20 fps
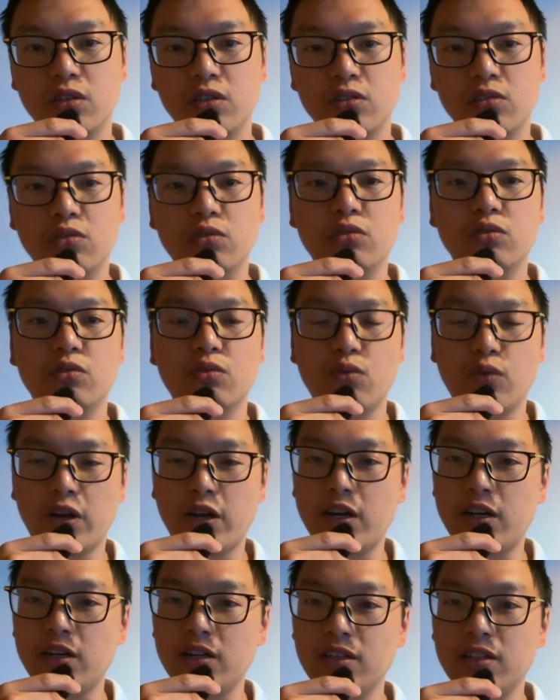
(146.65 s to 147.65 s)

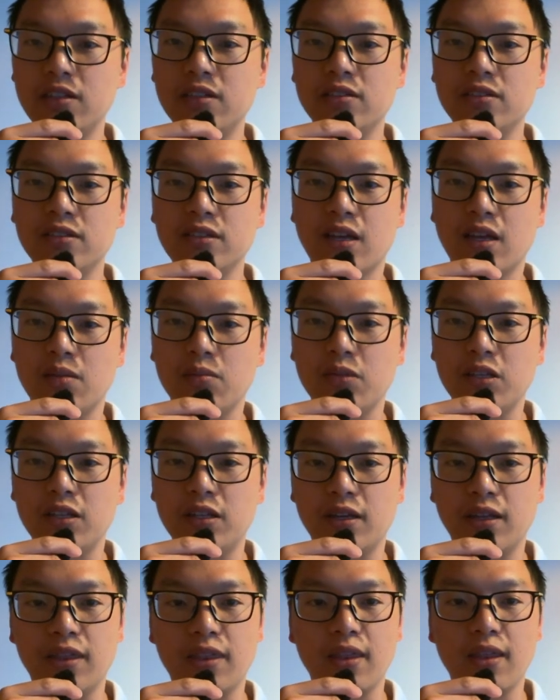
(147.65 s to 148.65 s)
where this can be
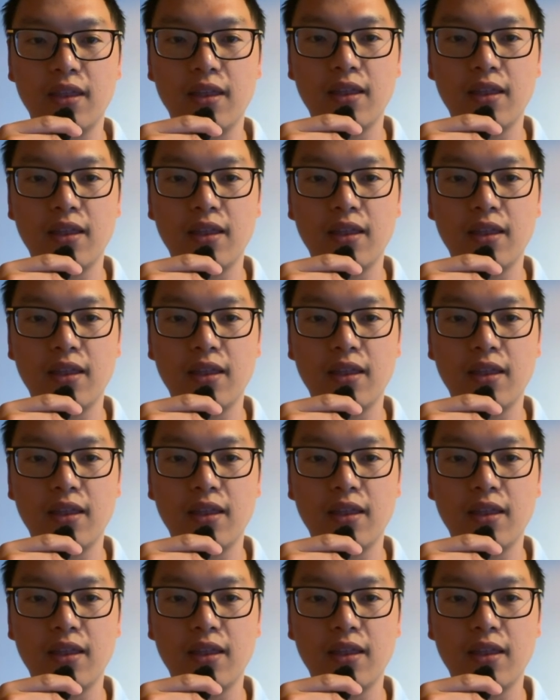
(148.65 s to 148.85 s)
done.